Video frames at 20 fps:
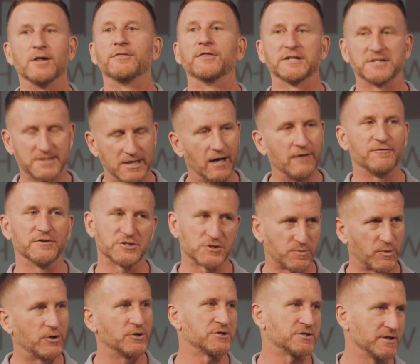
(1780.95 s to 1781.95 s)
the
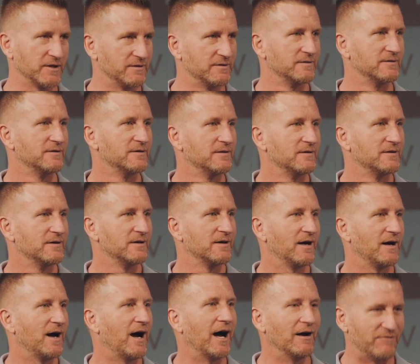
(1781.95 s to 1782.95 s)
toughest person
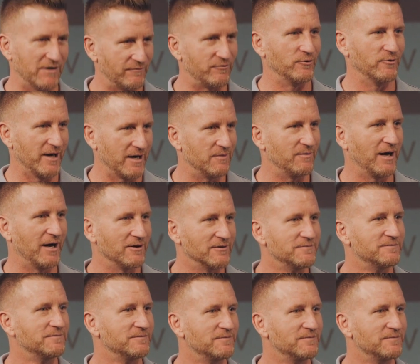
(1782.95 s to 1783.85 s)
I've ever read about.